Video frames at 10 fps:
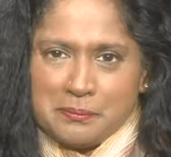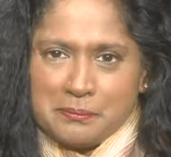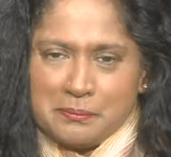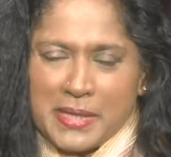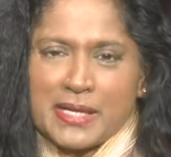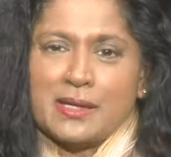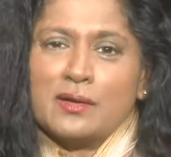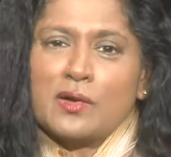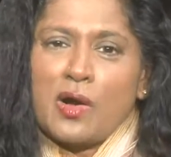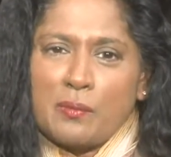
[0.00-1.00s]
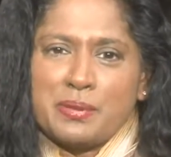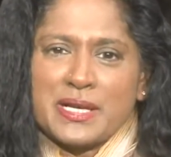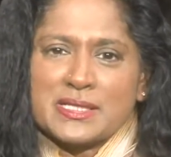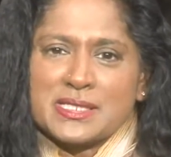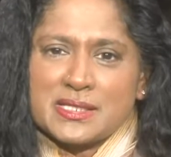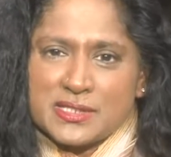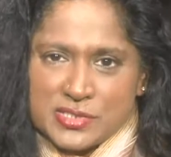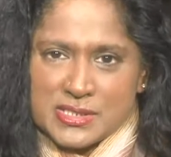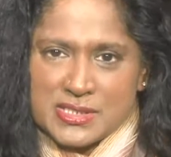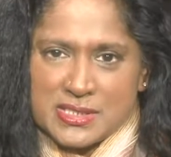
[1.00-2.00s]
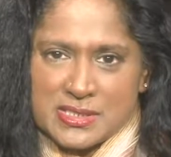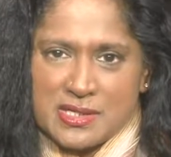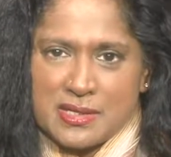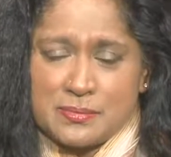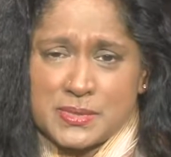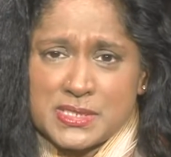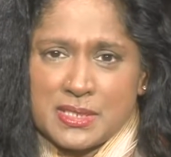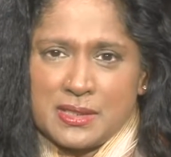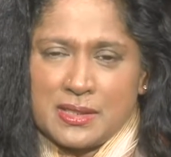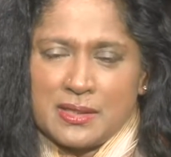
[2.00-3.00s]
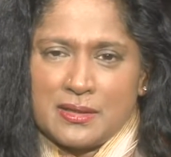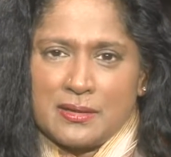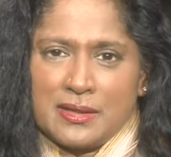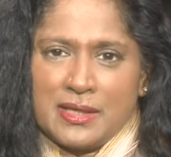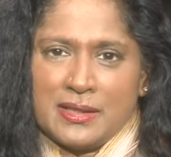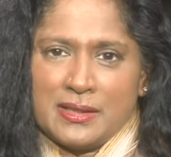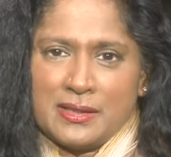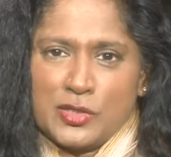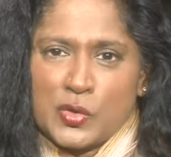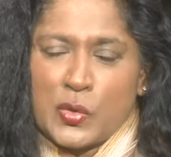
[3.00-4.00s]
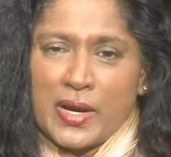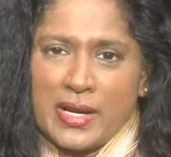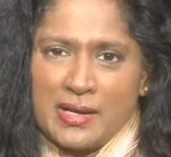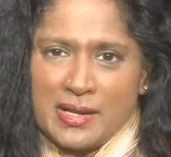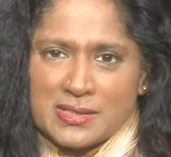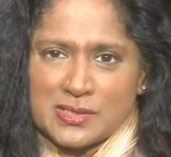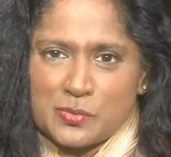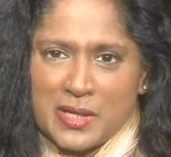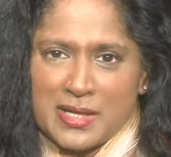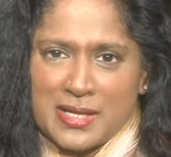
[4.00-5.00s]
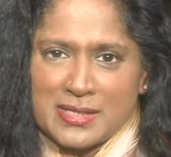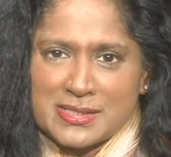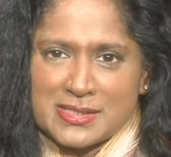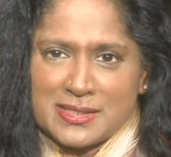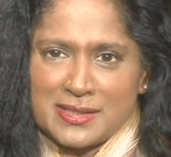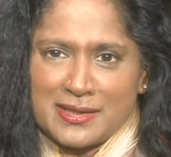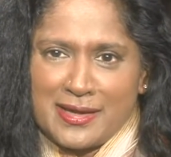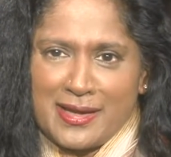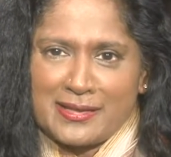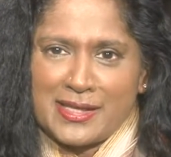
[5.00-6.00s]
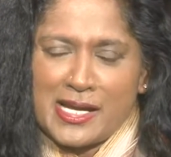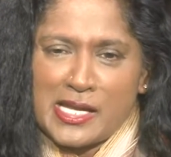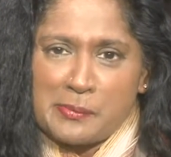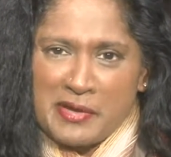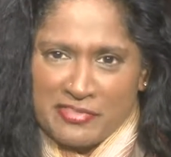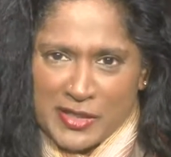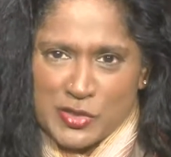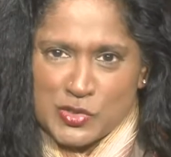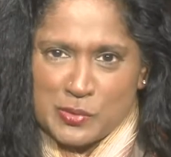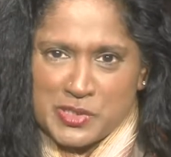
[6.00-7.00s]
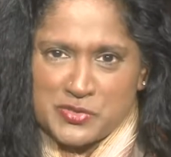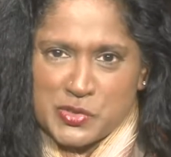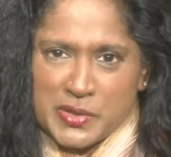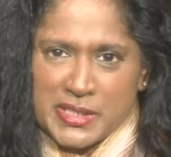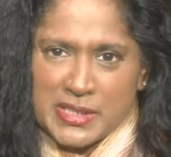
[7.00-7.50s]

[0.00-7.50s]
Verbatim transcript: Michael, complex and interesting times uh, in Ukraine as well as uh, at the IMF. Thank you so much for joining